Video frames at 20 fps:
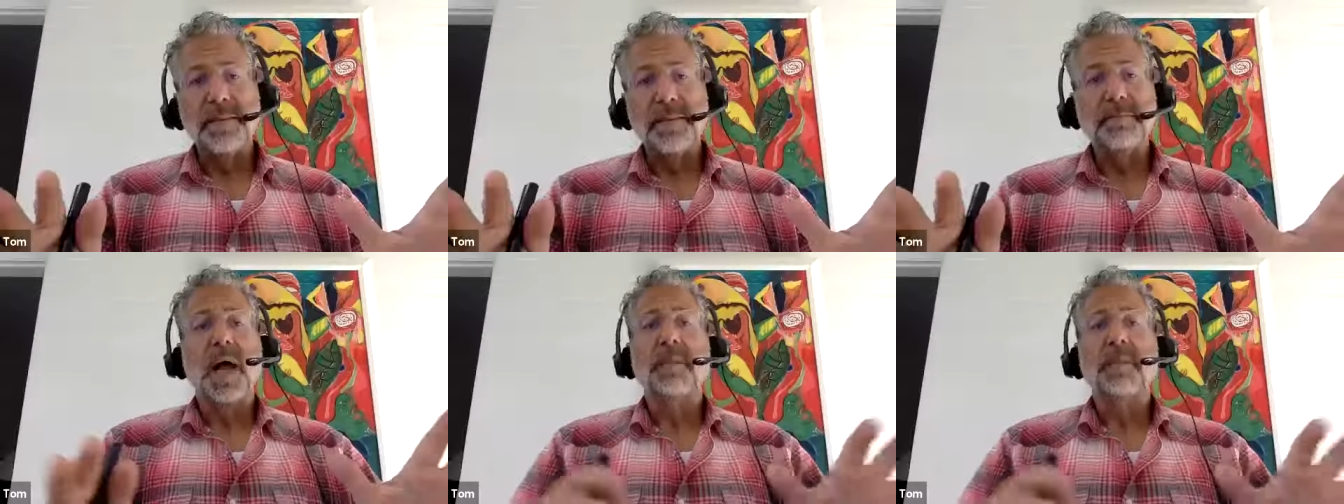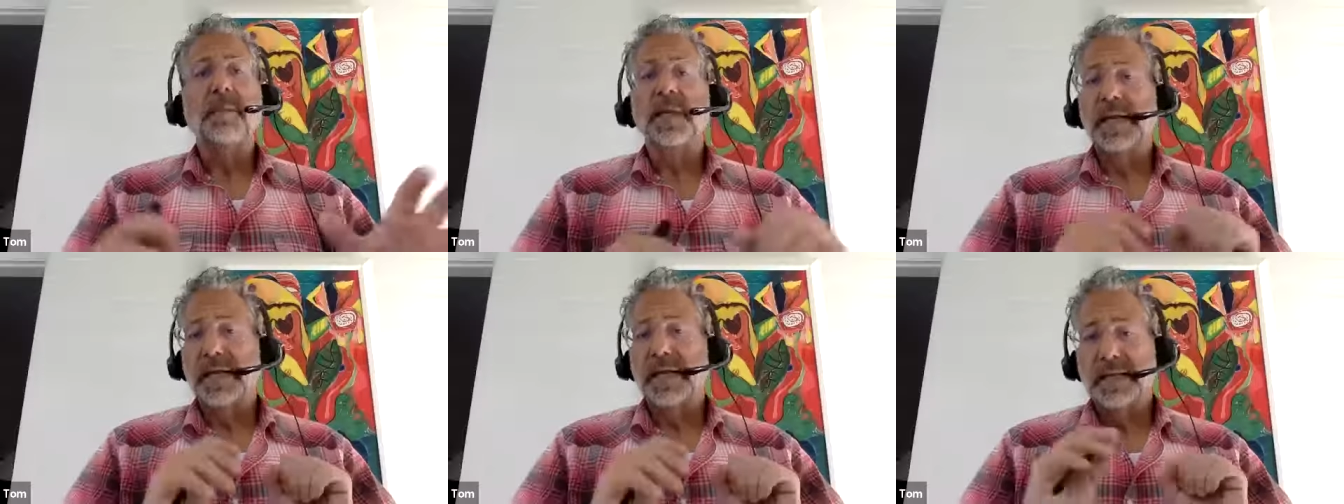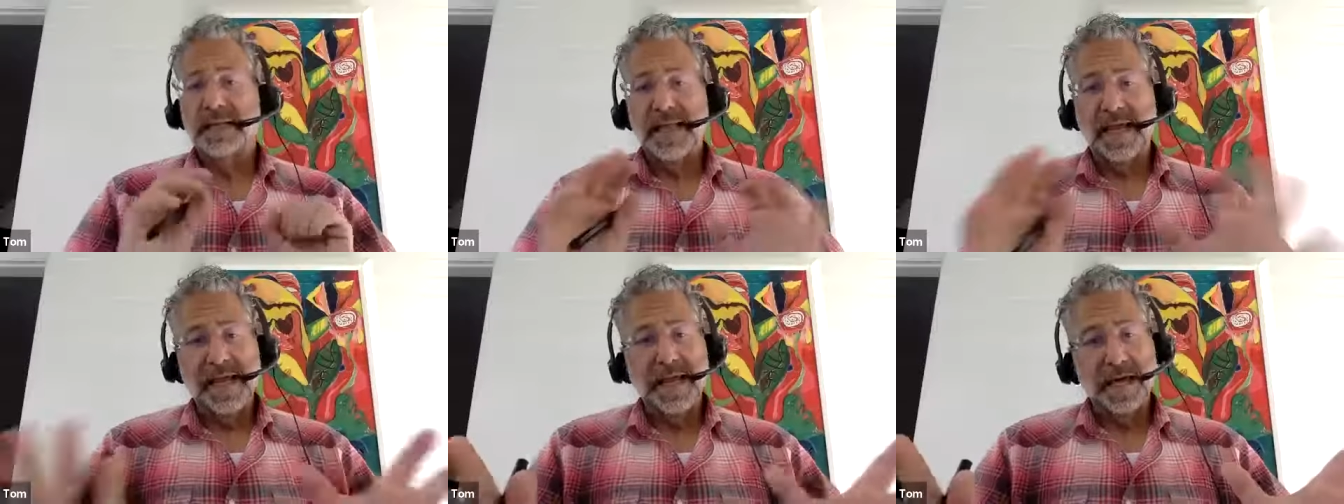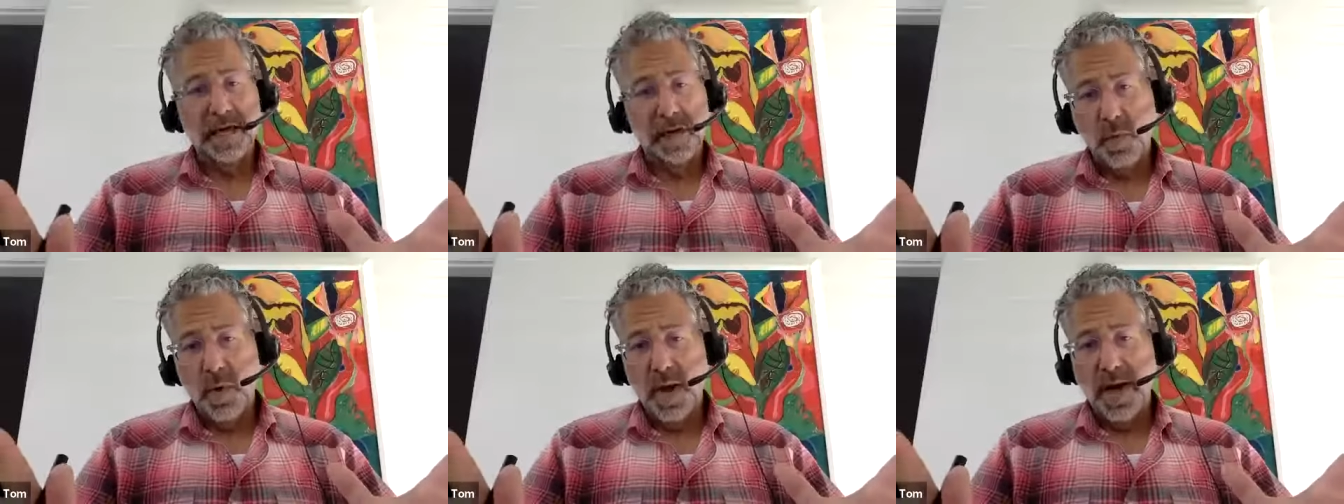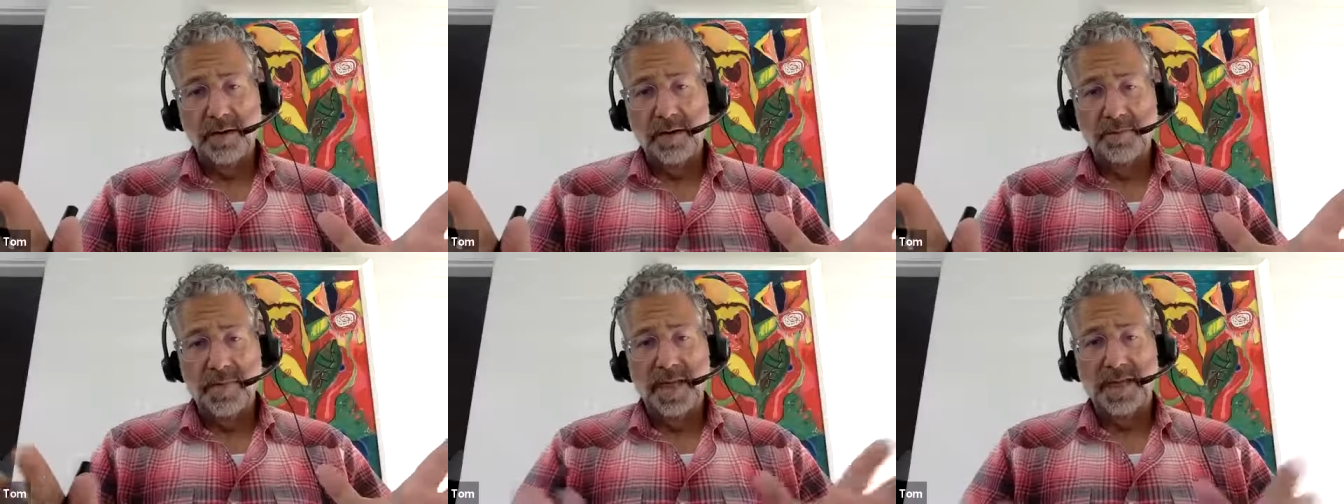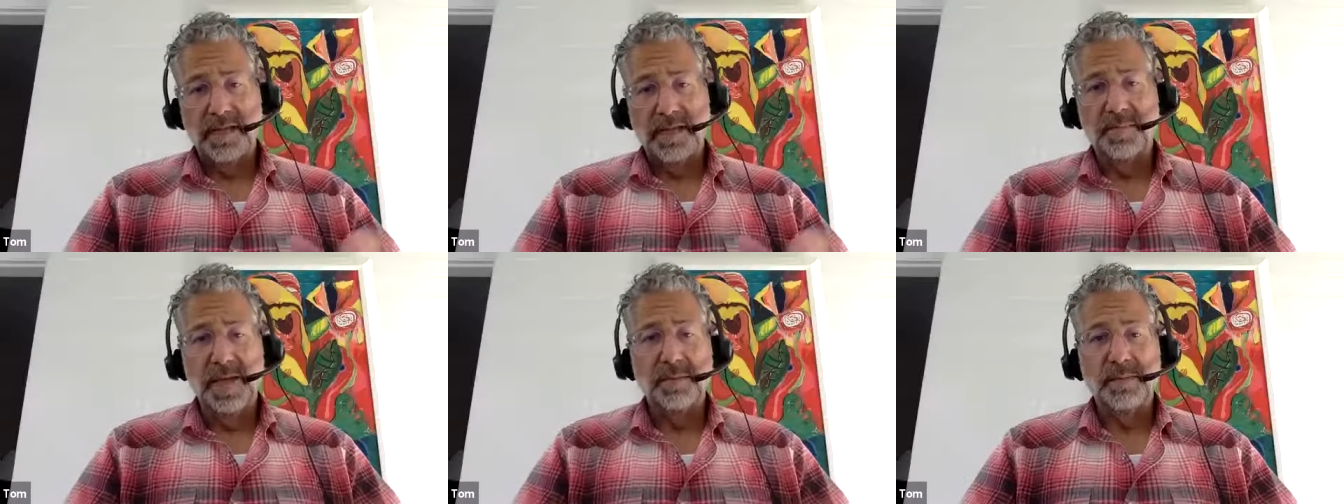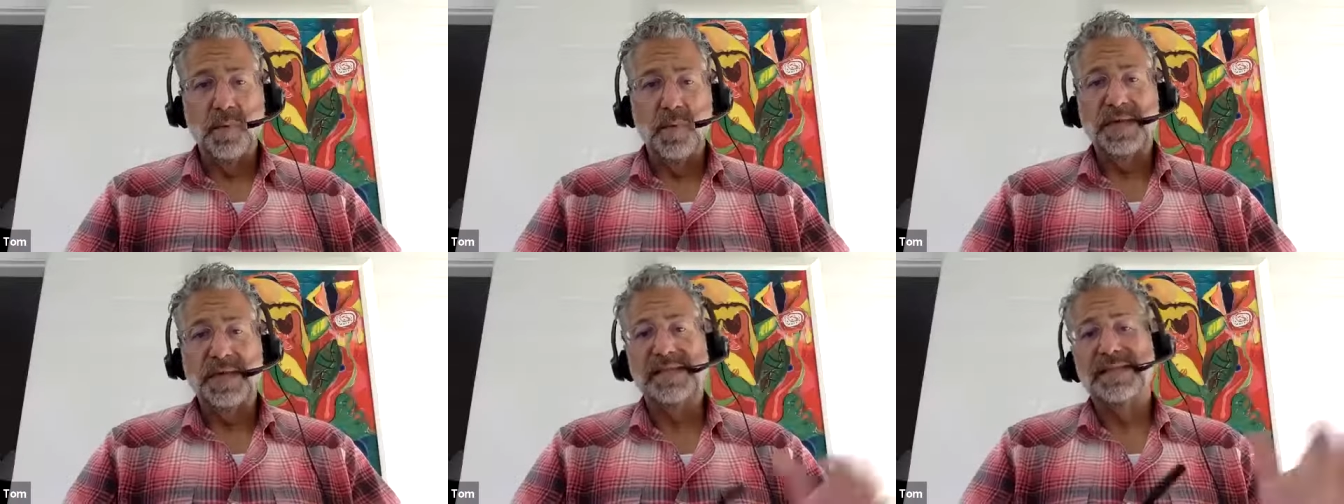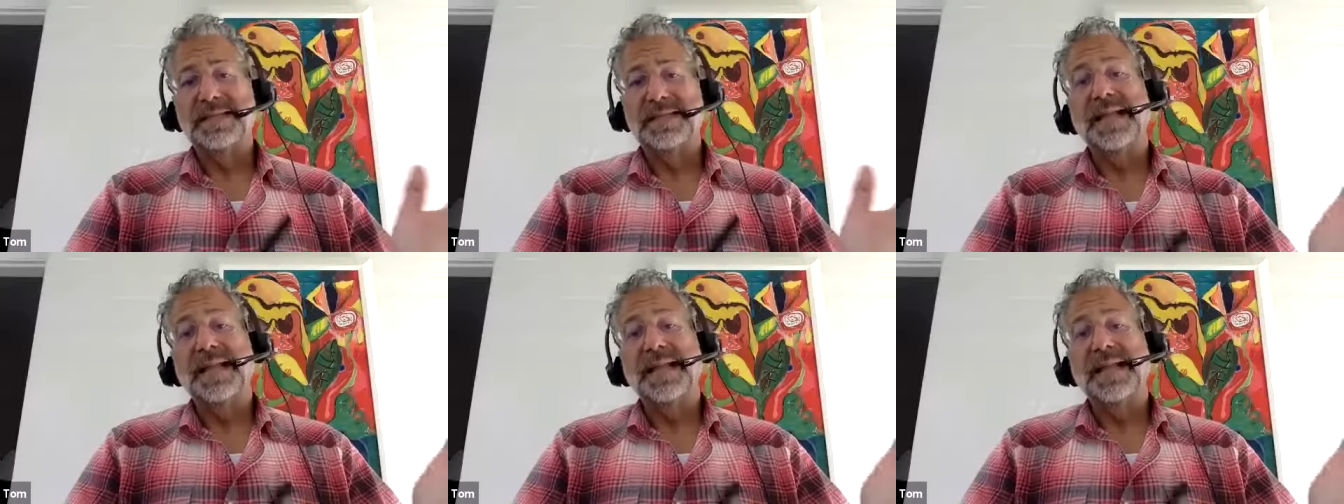public. They got acquired by the big boys.